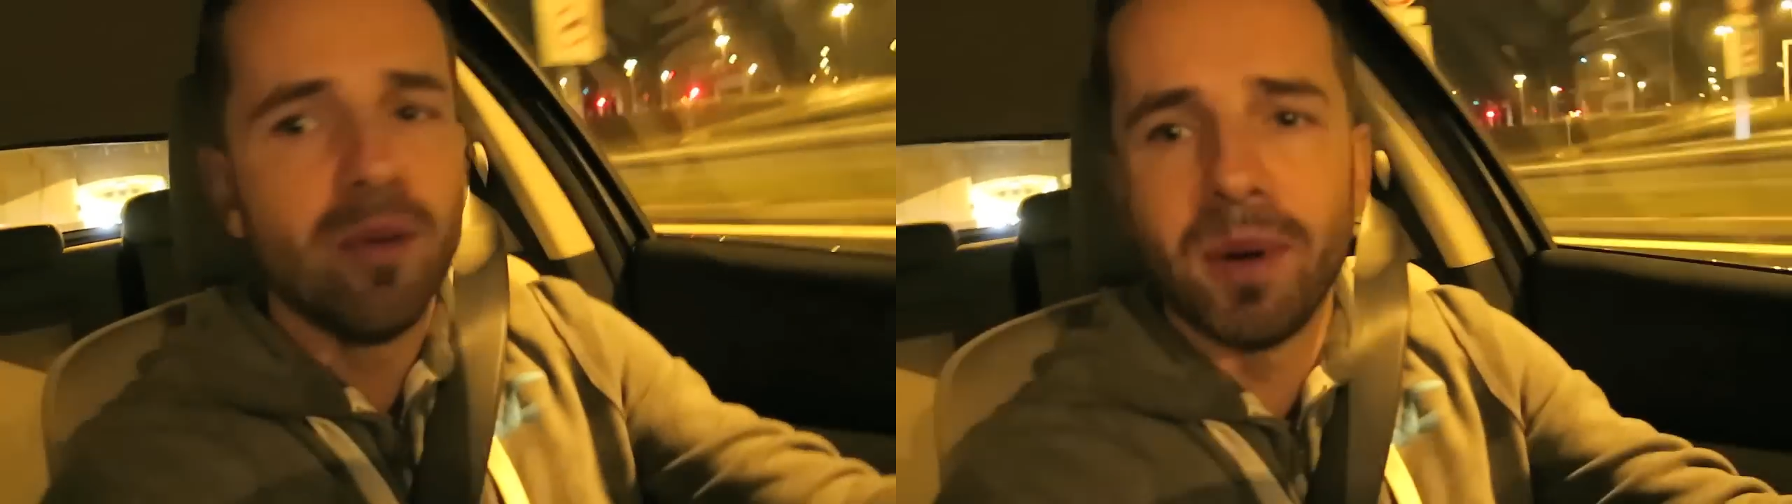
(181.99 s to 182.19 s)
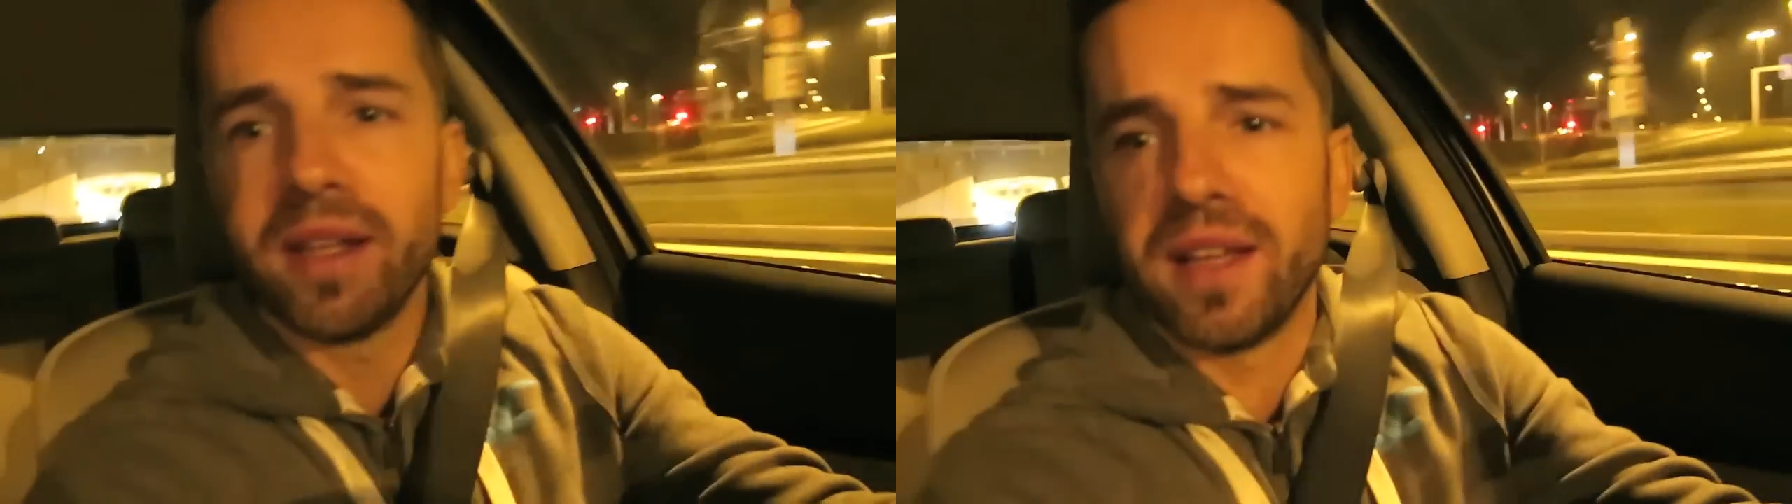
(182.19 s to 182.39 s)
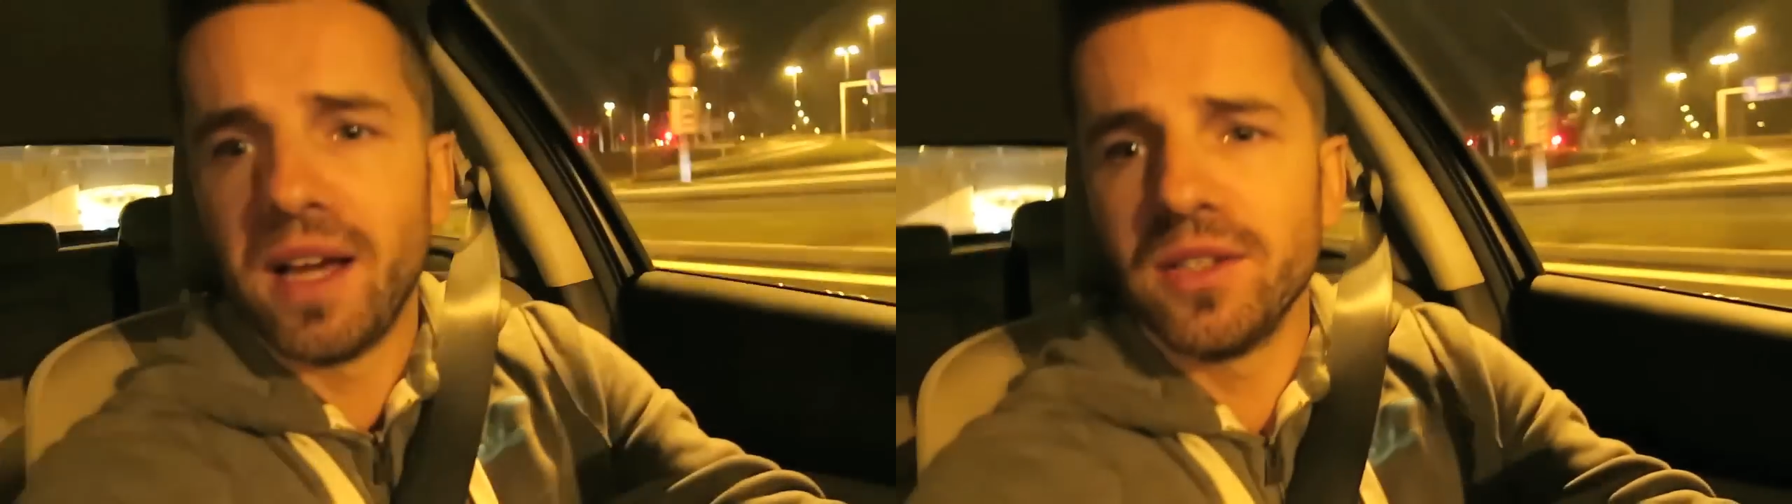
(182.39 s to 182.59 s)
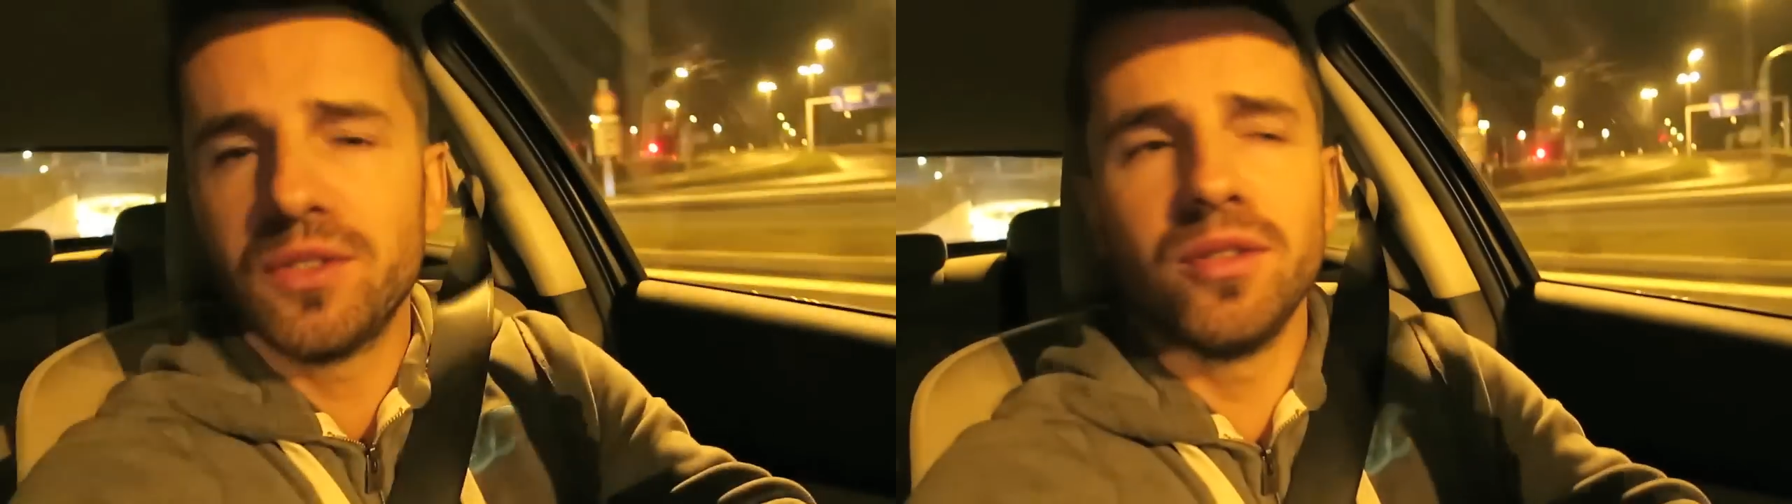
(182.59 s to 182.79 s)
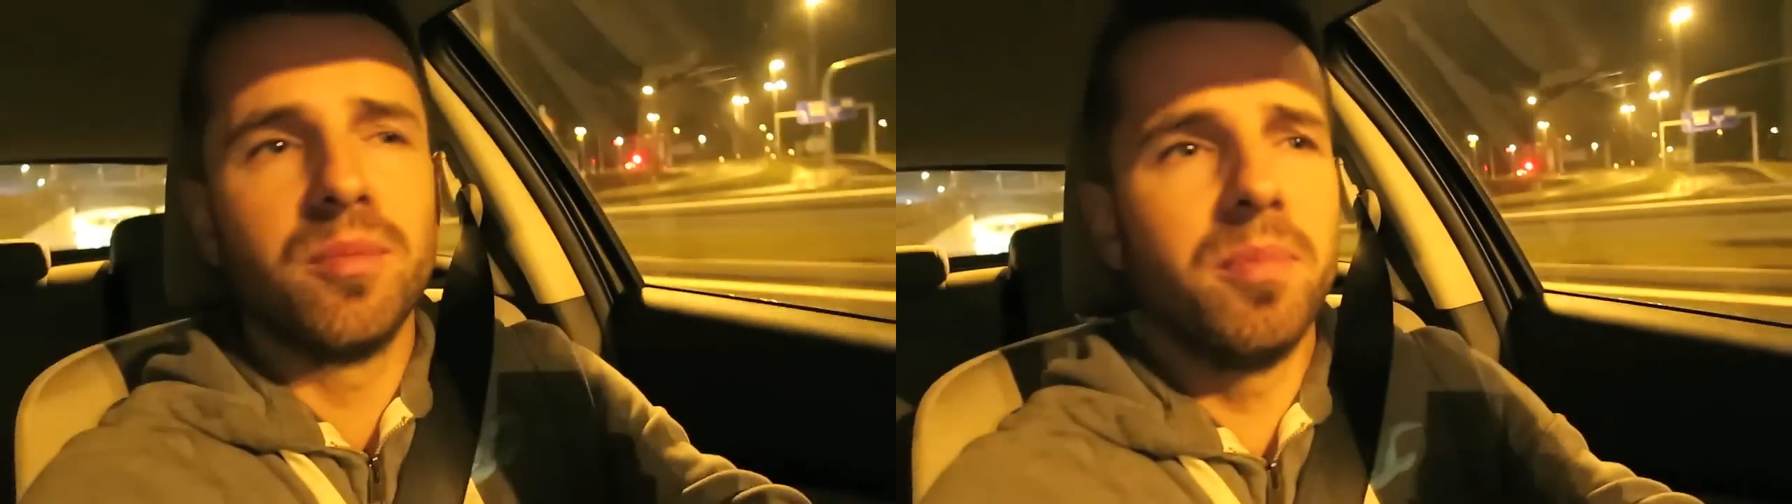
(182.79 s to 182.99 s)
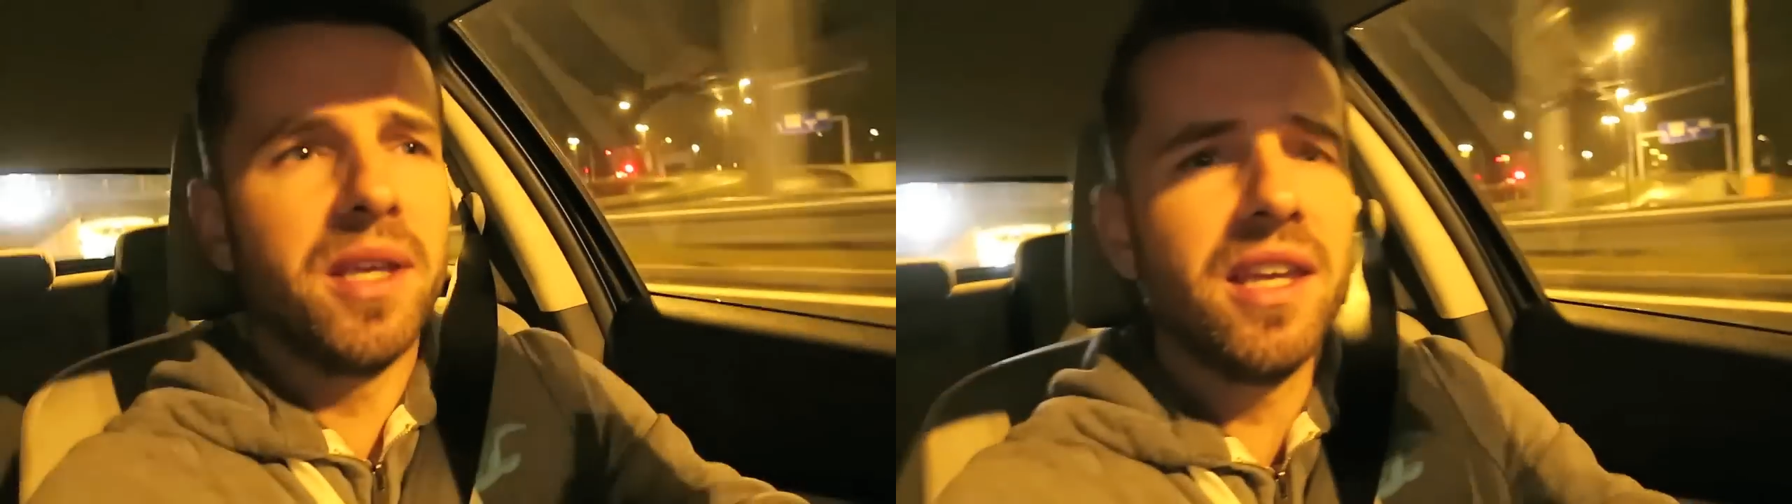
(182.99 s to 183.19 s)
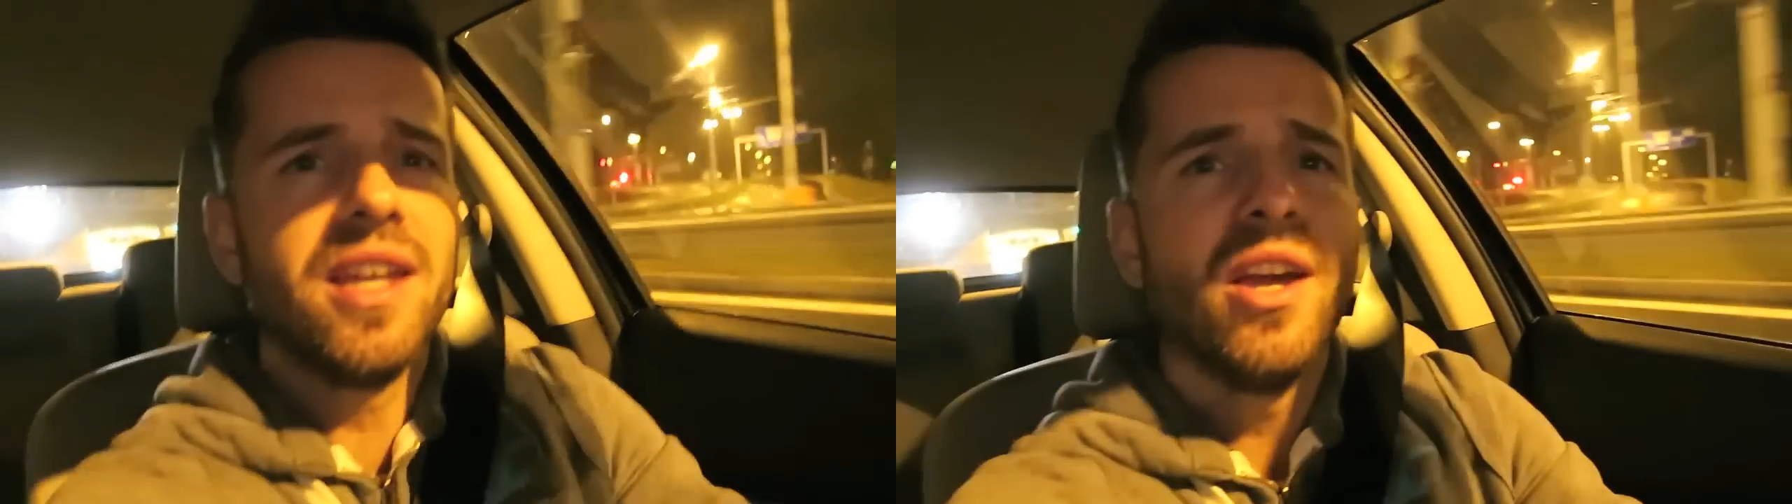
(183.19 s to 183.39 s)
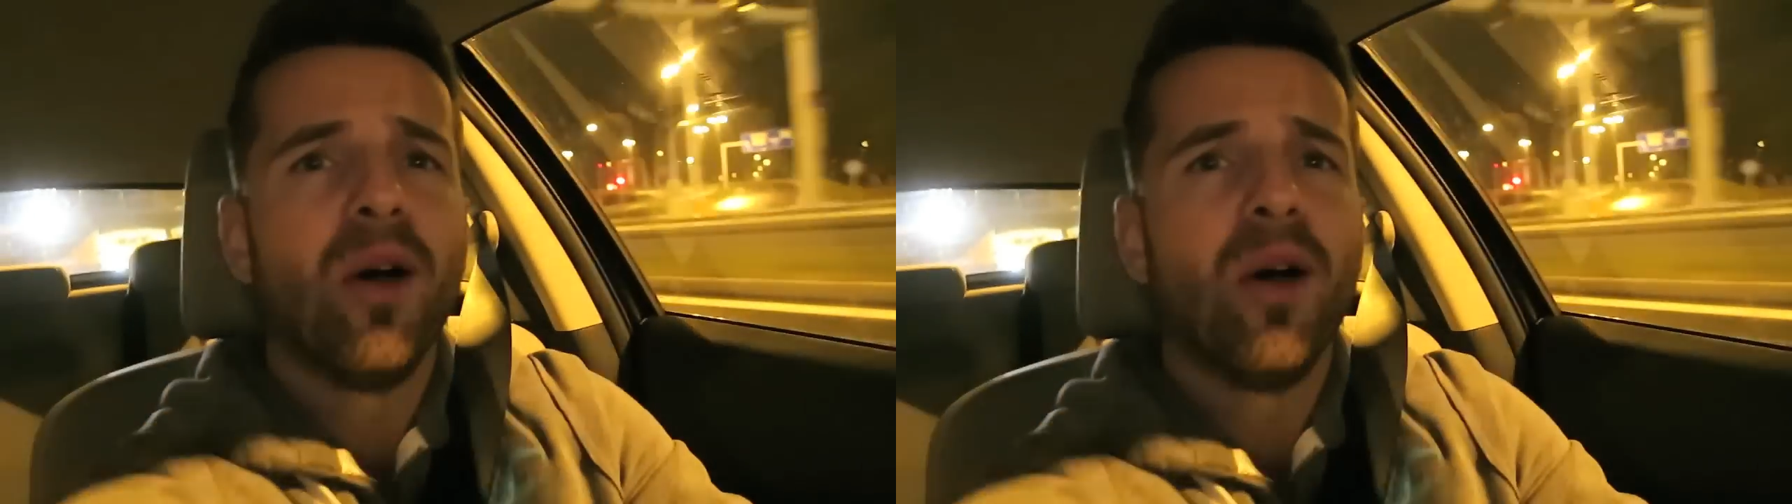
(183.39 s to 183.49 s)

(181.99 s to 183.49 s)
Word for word: but I should be